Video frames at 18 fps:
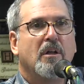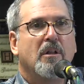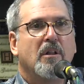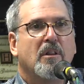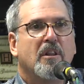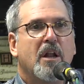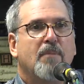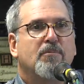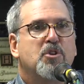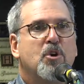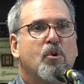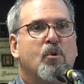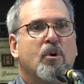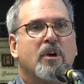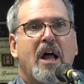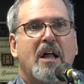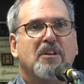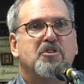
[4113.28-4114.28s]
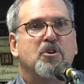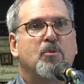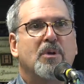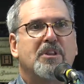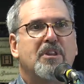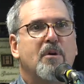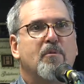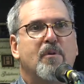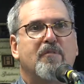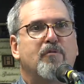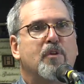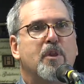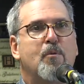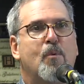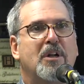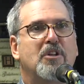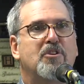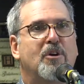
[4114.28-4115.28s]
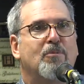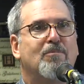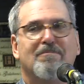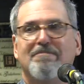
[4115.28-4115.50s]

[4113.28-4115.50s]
Let them do or not do whatever they want to do.